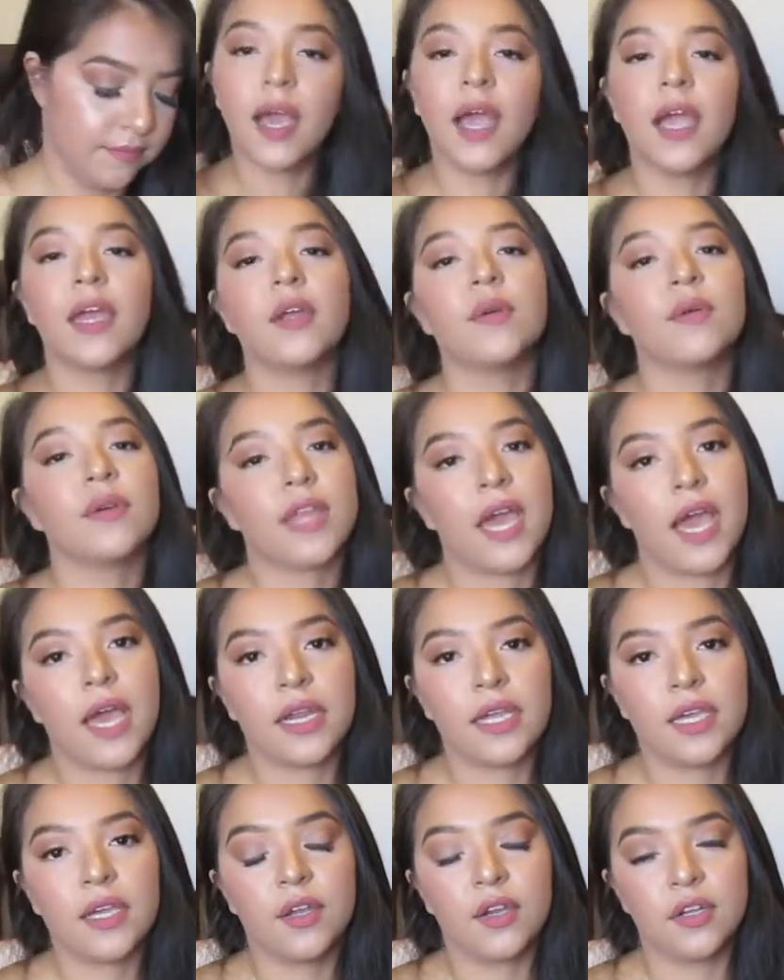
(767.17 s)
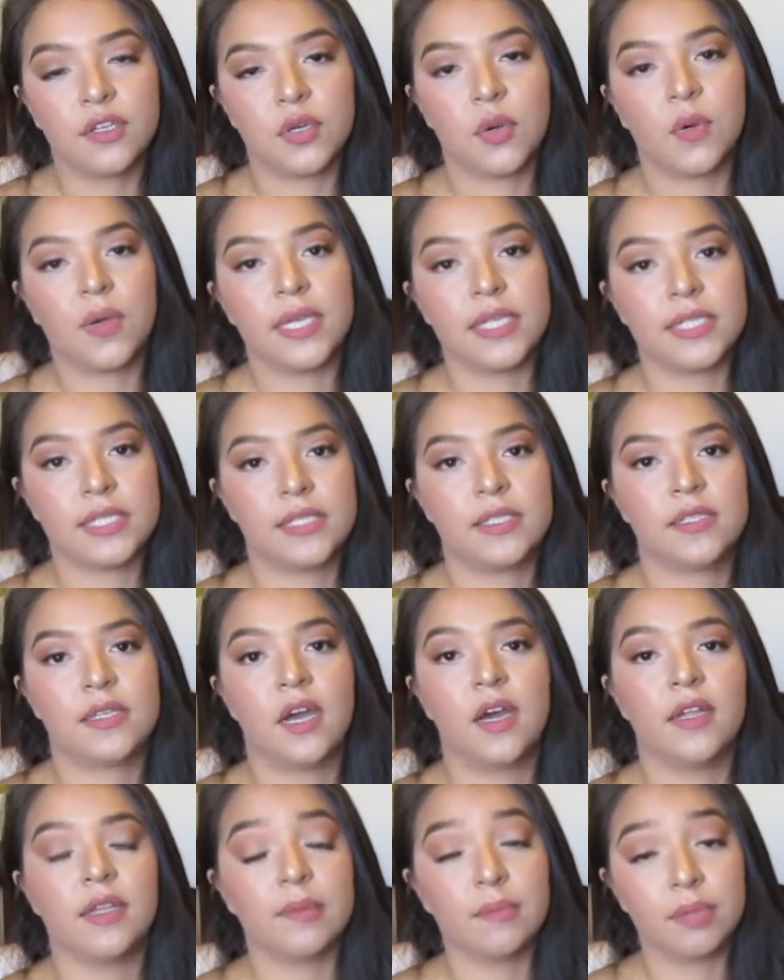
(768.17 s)
I know with Addie, her toys
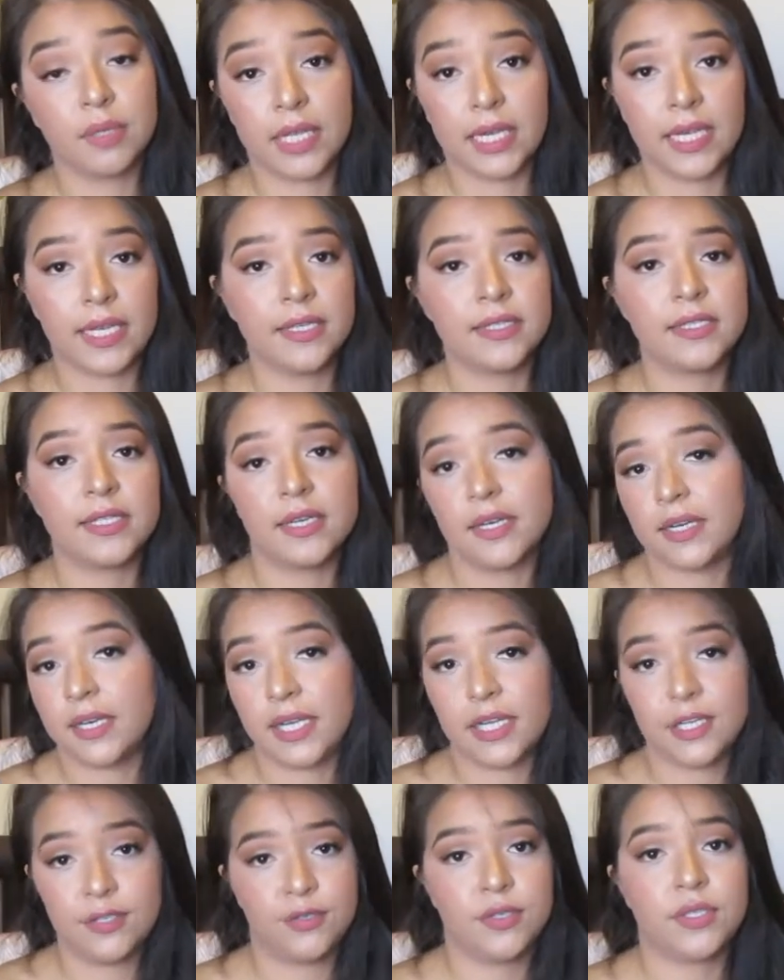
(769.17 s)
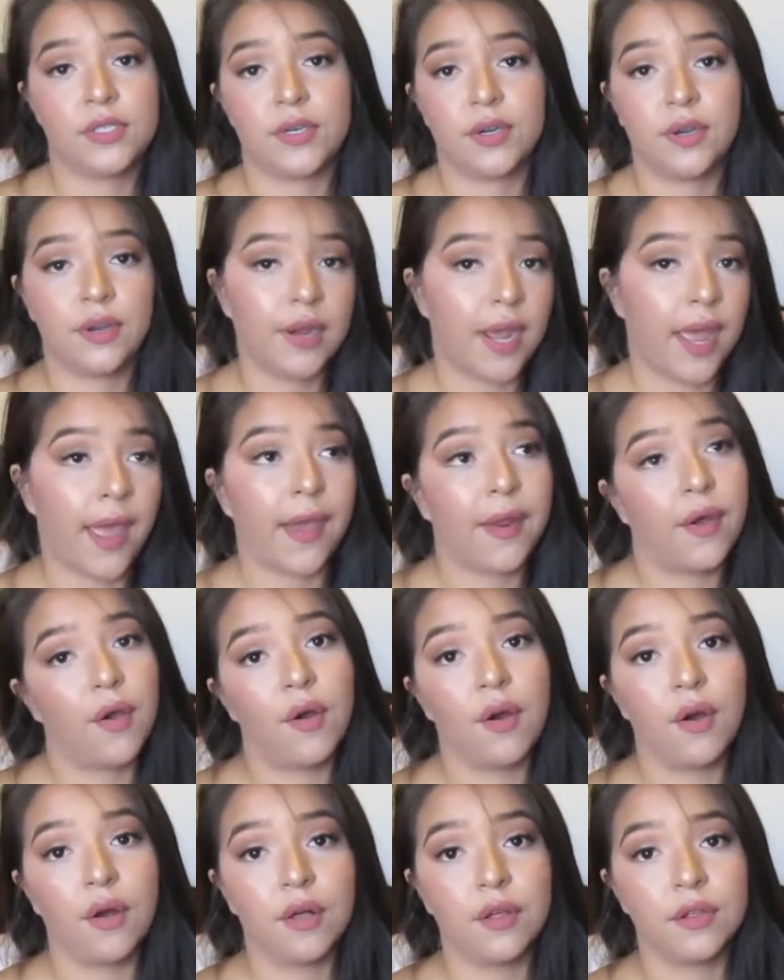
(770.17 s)
on the plane didn't interest her at
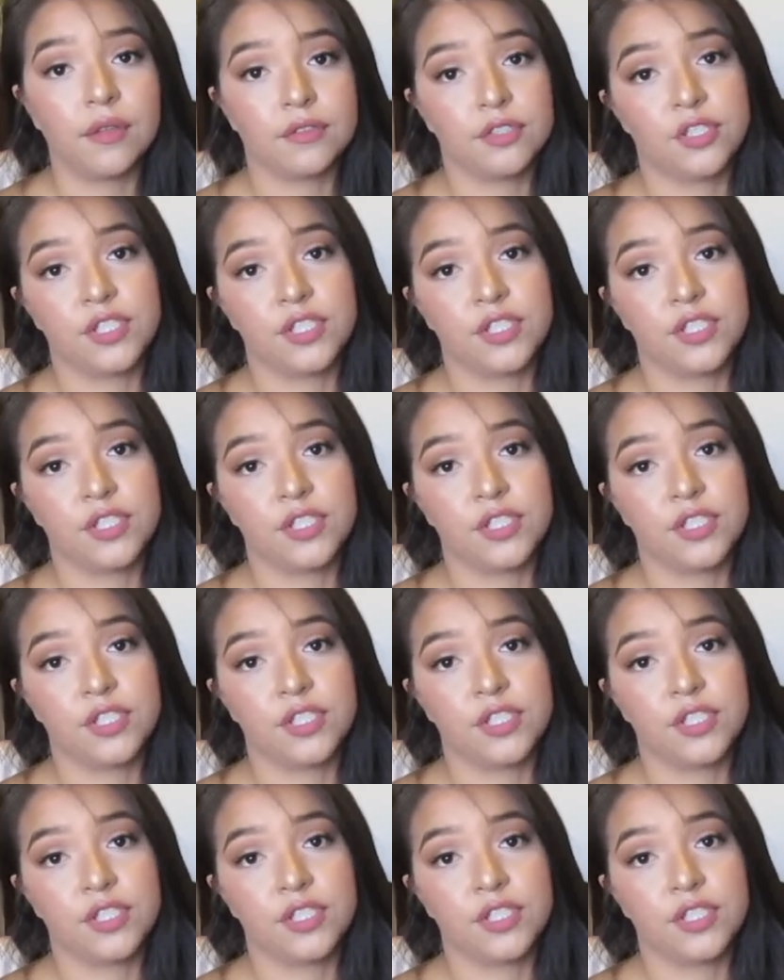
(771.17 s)
all.